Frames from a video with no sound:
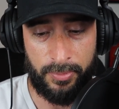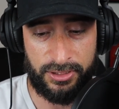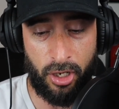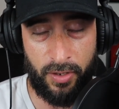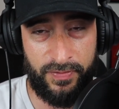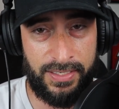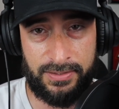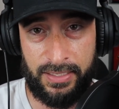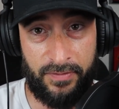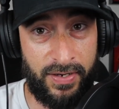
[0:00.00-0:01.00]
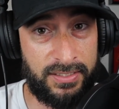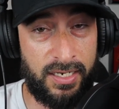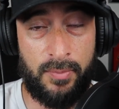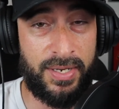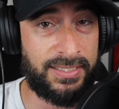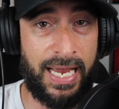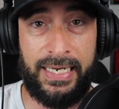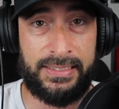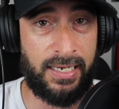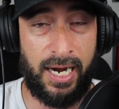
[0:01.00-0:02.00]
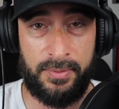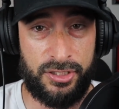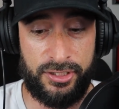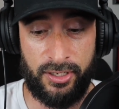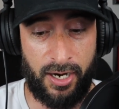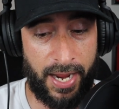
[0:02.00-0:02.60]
So if he's going to miss any time this year,